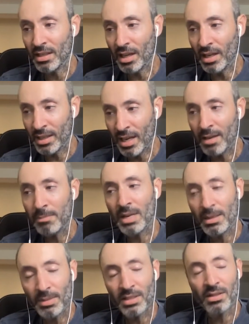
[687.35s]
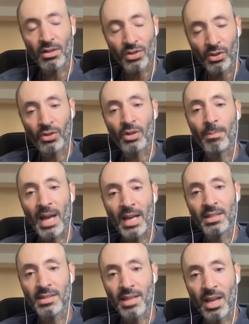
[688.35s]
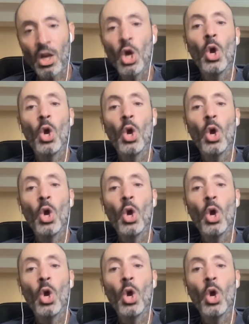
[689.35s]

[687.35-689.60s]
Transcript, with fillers: again made me start to look back and say,